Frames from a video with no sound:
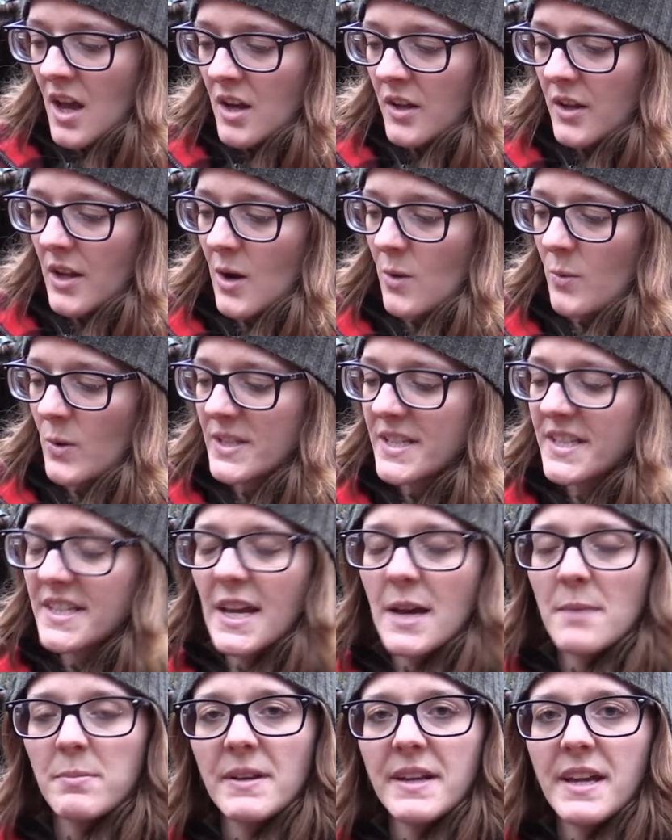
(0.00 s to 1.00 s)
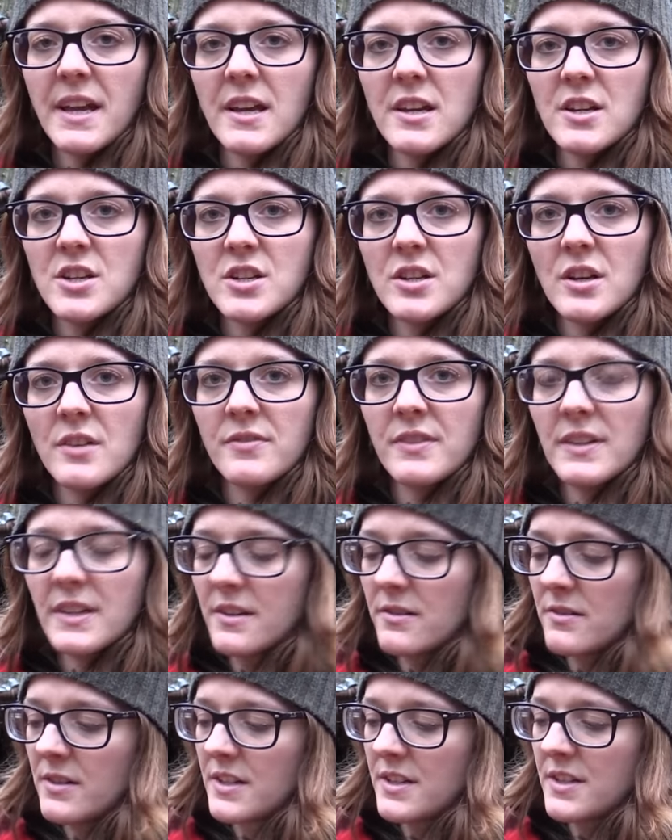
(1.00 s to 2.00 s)
Now, what's the application of
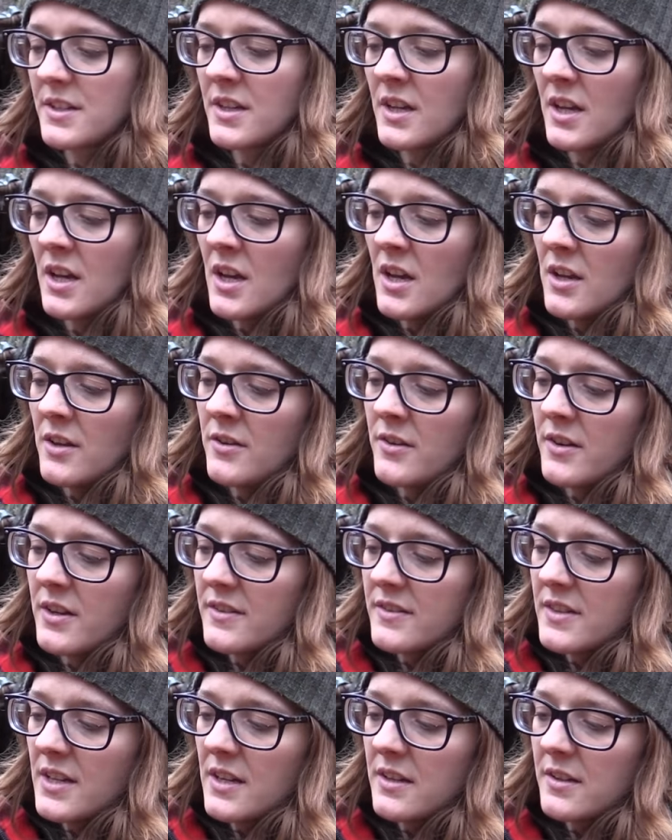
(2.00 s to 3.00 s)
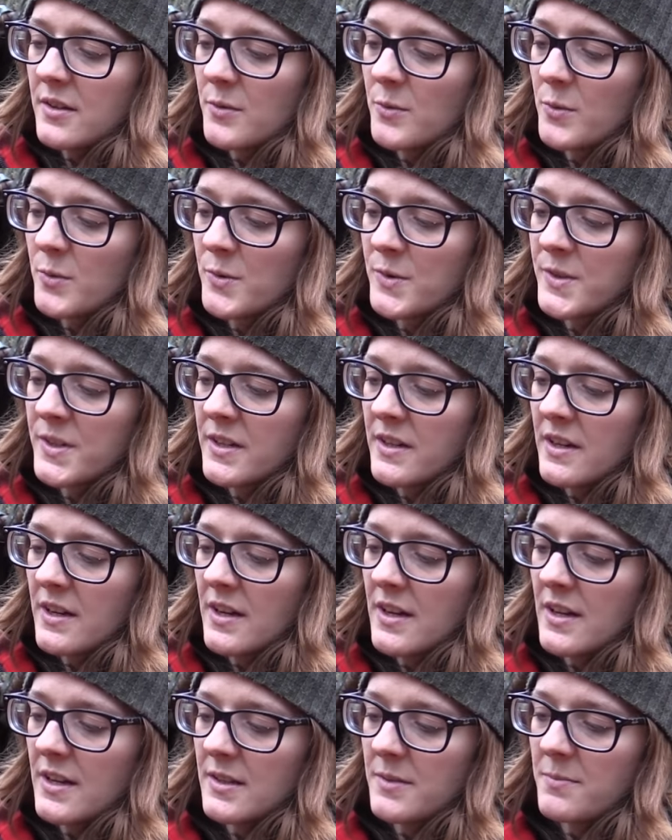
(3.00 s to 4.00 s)
licorice? You can take the root
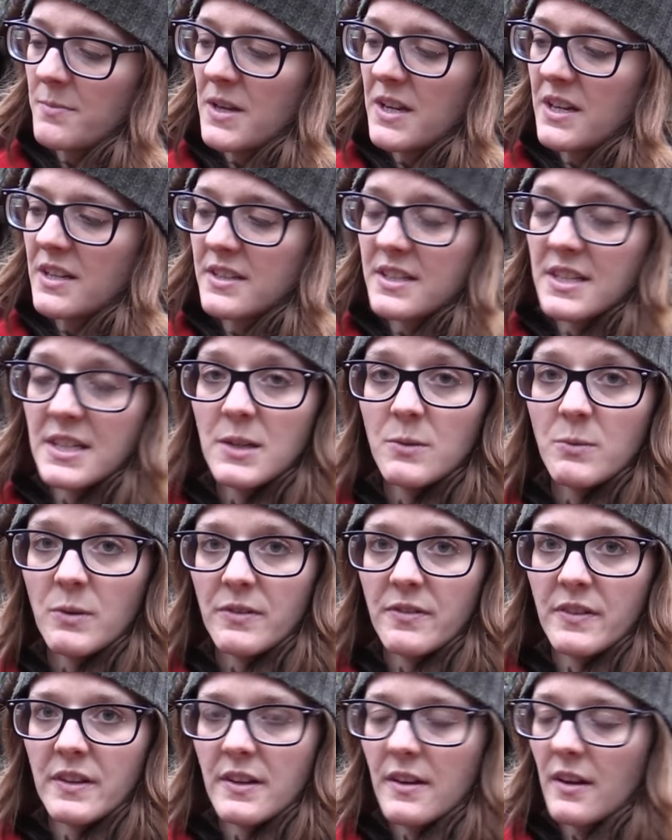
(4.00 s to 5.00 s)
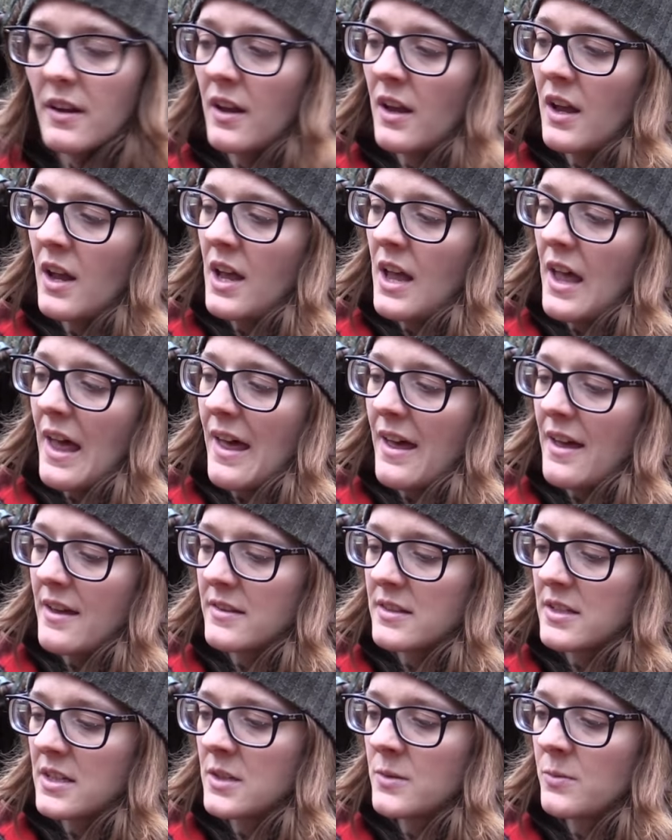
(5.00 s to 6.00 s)
and make a tea with it,
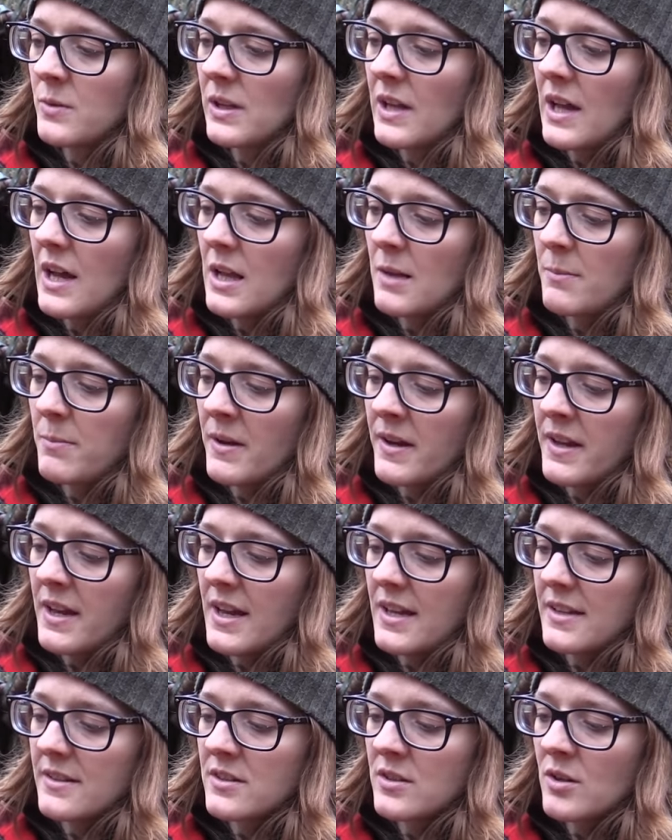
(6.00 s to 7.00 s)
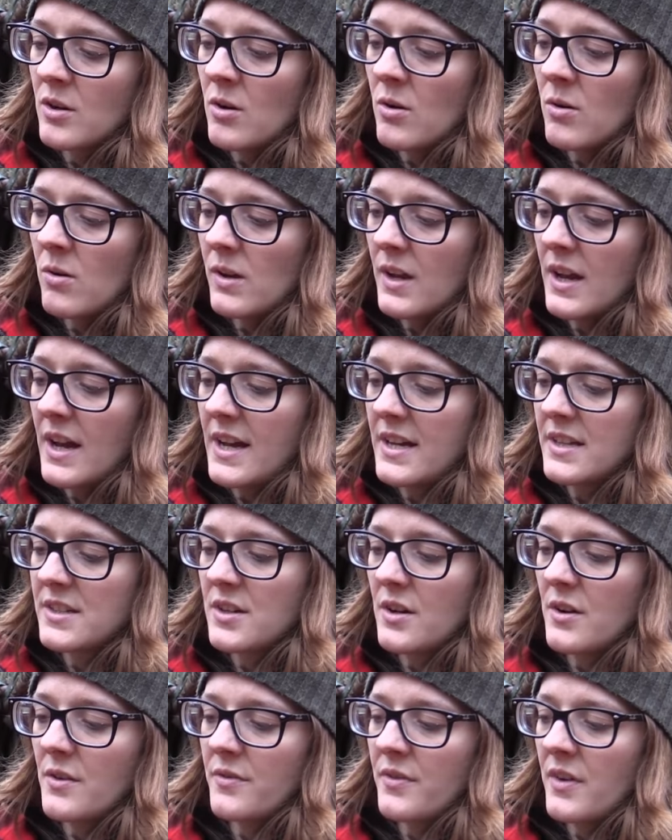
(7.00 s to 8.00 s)
and it will help against all
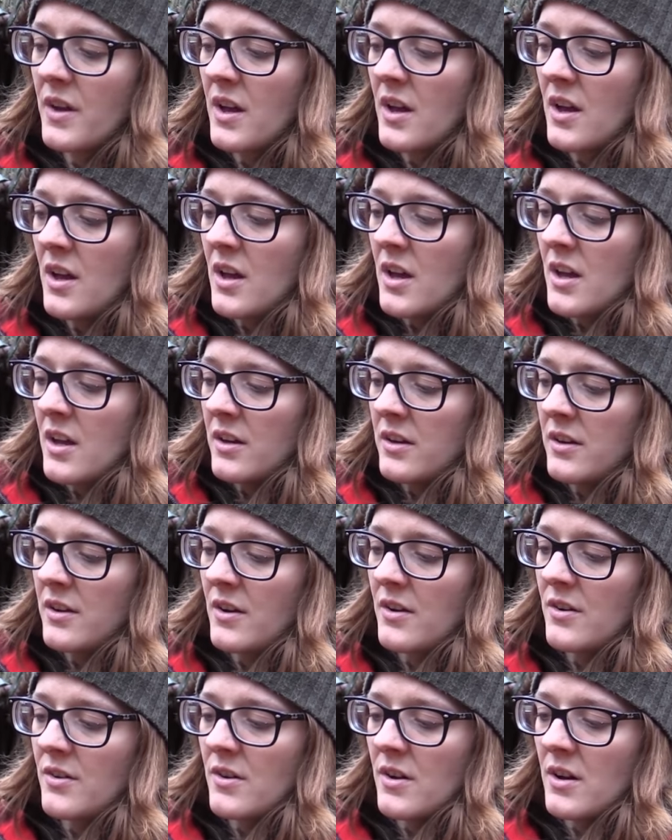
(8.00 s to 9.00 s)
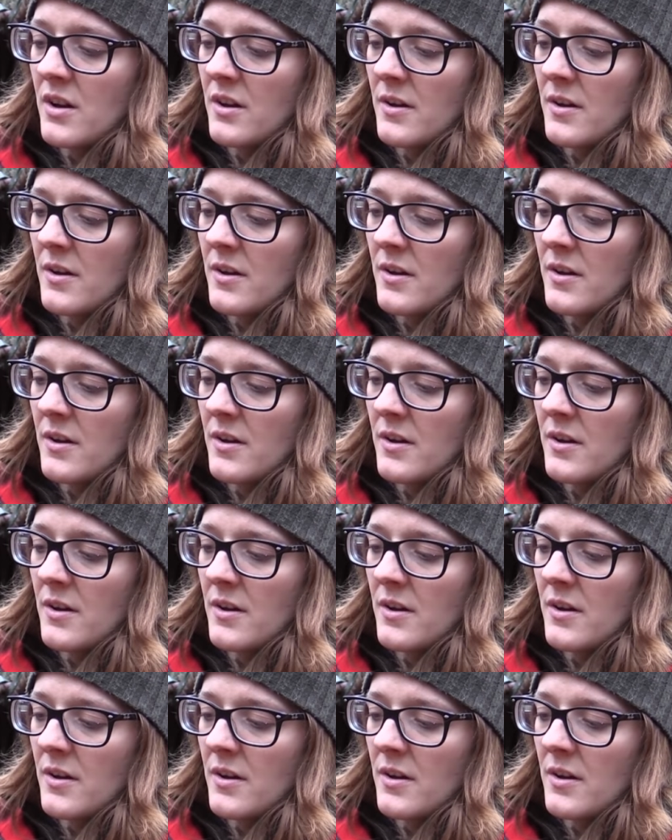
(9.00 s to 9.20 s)
kinds of, you know,